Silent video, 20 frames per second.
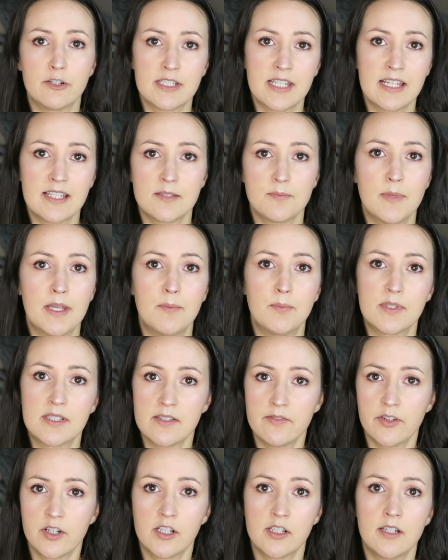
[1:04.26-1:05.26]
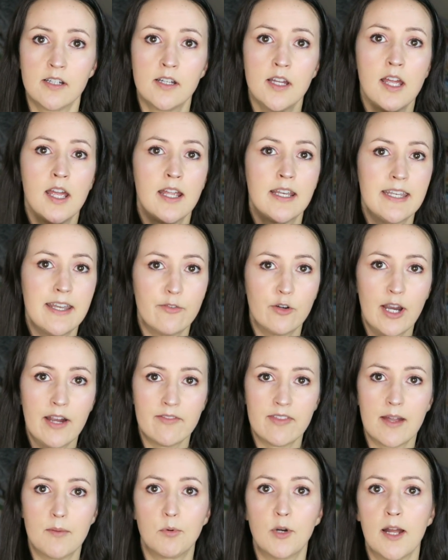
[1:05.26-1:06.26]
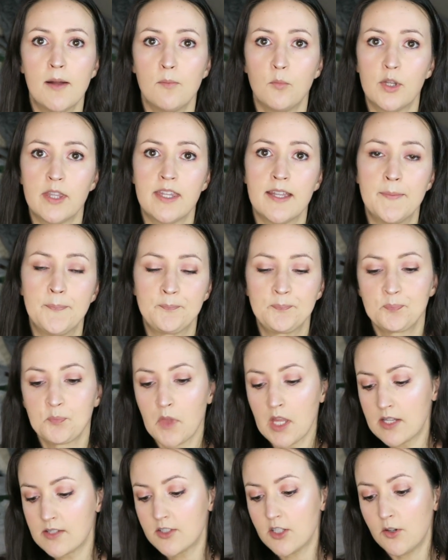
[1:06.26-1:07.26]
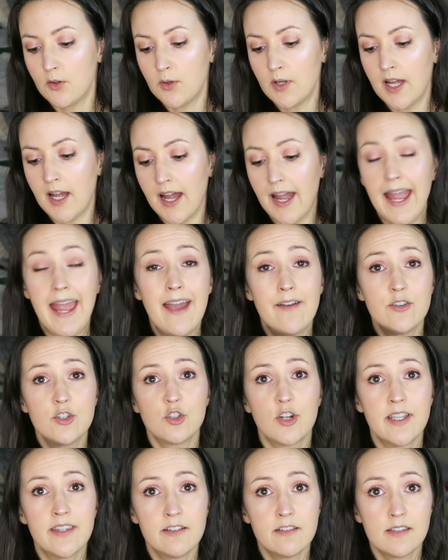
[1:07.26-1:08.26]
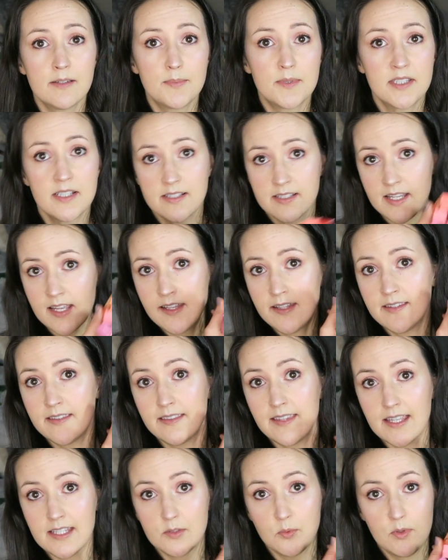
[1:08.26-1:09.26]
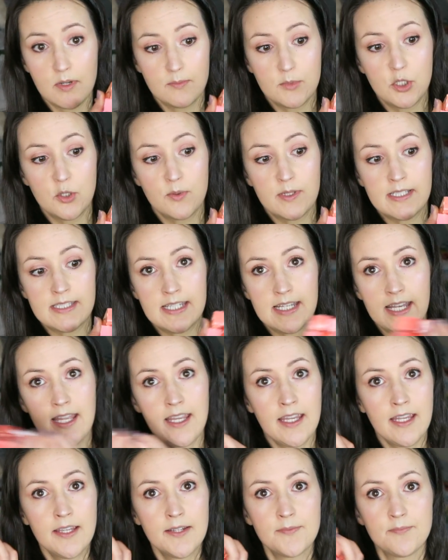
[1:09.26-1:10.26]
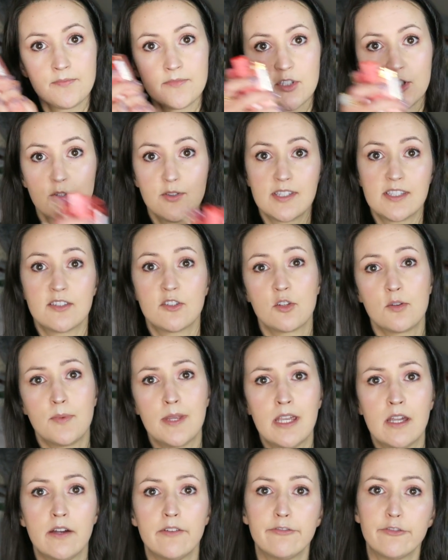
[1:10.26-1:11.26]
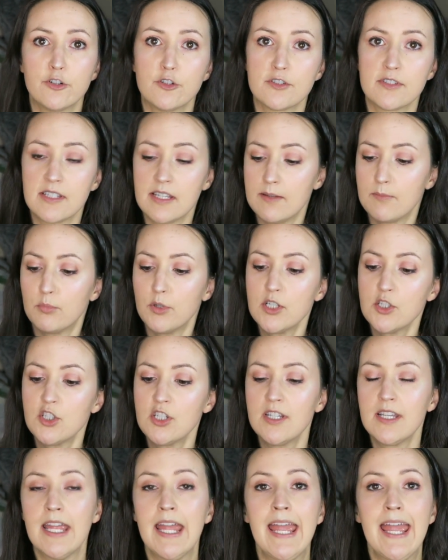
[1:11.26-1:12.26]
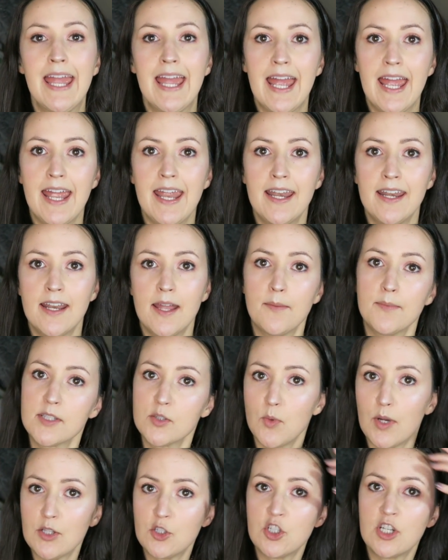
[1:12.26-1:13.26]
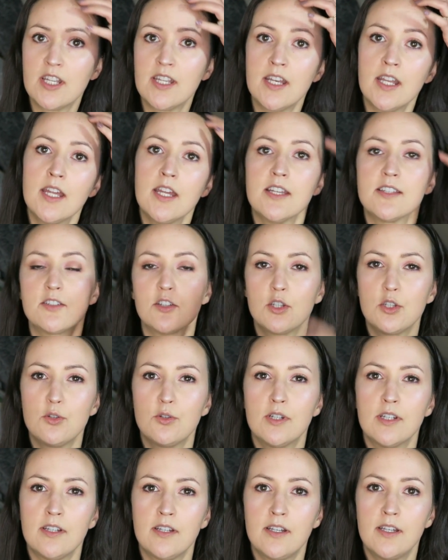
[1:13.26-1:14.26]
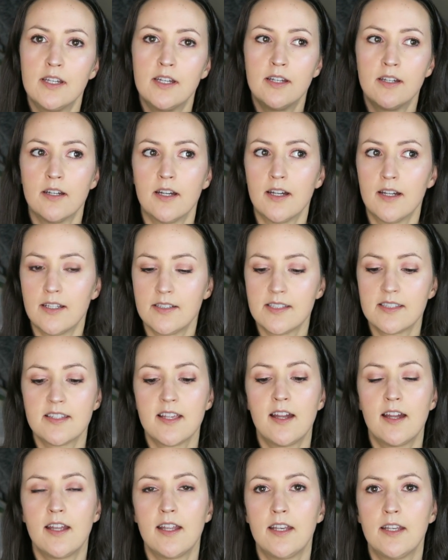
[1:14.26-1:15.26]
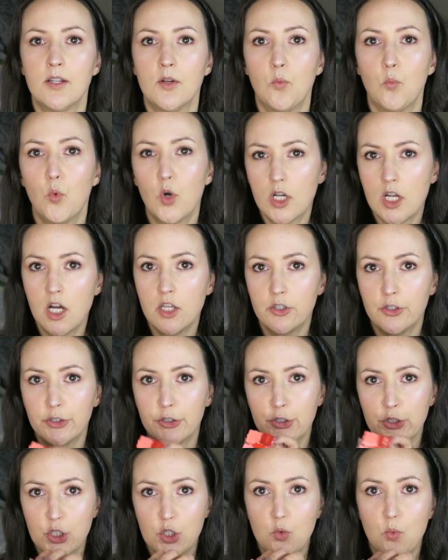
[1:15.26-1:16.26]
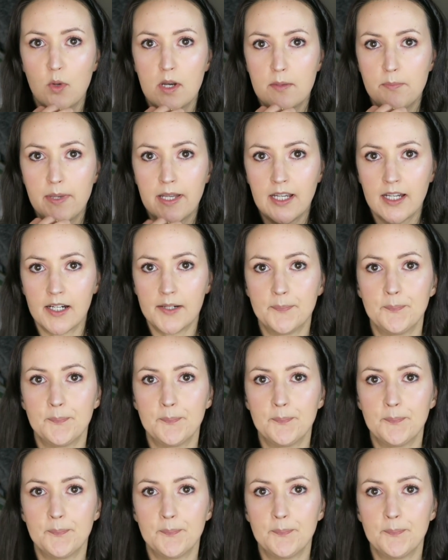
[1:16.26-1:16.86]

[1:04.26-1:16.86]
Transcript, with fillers: irritates me. Pacifica, never have that problem with them. So I haven't tried their lipsticks yet. That's what I'm doing today. So this is going to be a first impression, and I'm swatching it so you could decide what color you want to pick